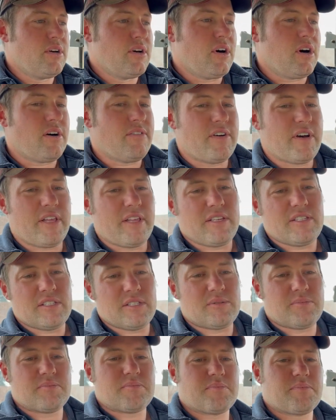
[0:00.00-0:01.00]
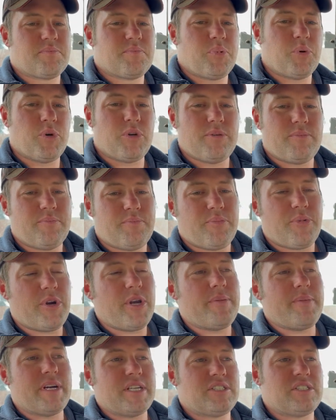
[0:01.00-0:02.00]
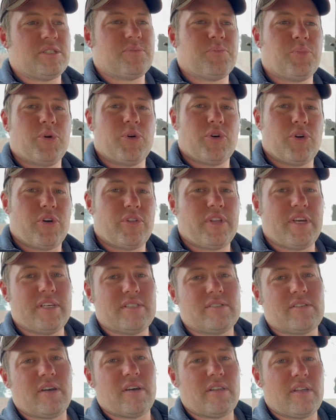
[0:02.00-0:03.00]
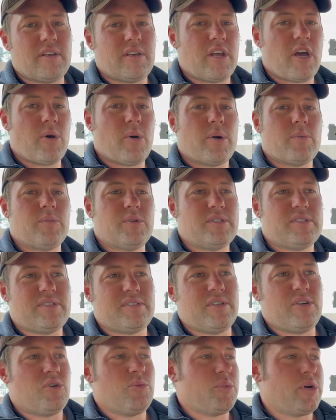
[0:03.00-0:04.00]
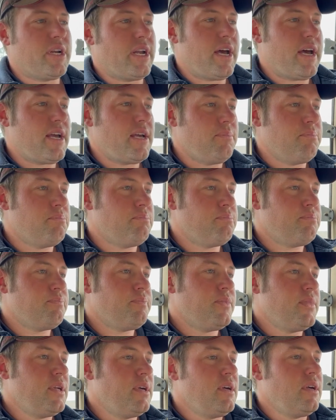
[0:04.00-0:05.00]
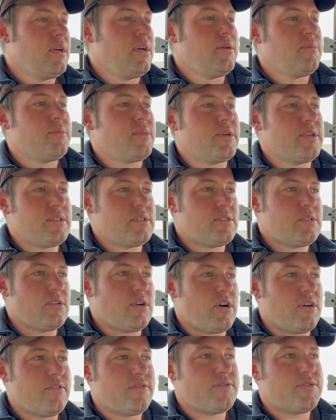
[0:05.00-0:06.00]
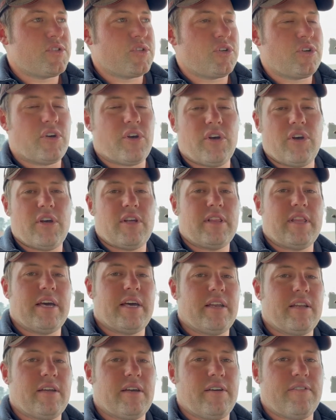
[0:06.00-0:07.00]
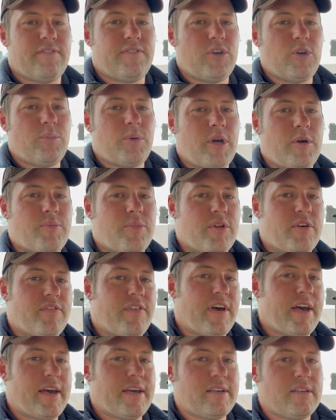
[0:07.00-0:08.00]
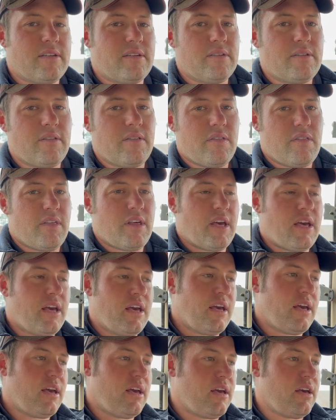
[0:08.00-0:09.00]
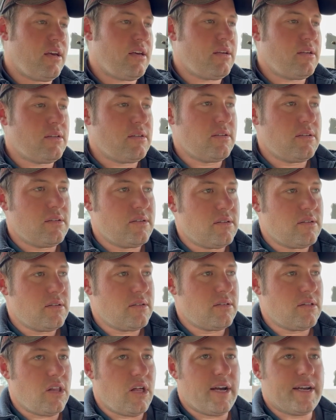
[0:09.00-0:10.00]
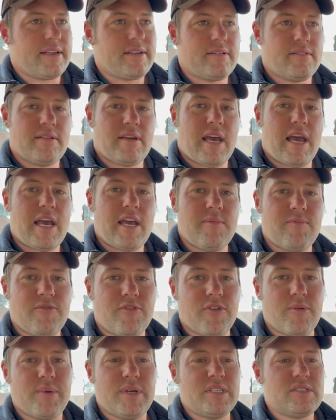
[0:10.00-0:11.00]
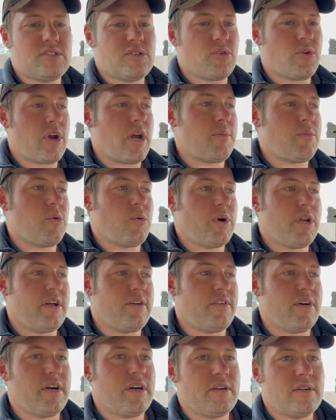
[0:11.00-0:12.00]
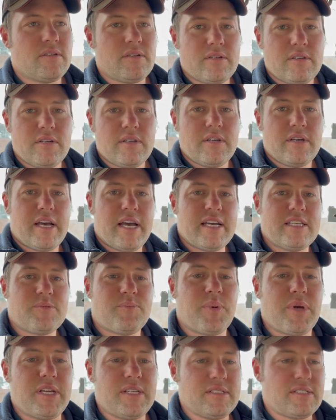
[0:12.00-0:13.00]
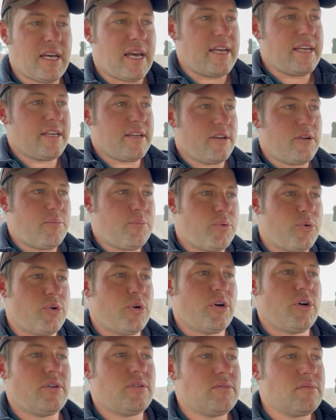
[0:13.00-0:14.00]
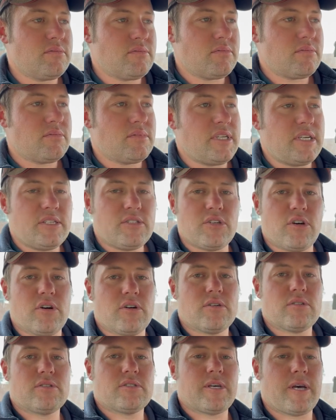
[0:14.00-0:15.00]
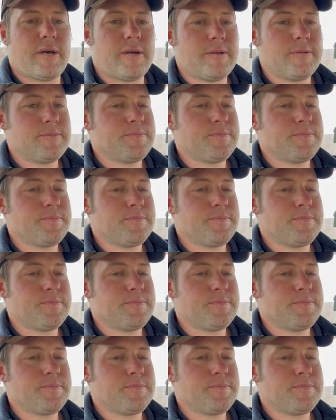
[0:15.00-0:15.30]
I'm only just pretty much just put it on there so that no one would steal my name, because I've sort of heard that a few people have had their like name from Instagram or whatever has been taken and put on TikTok. So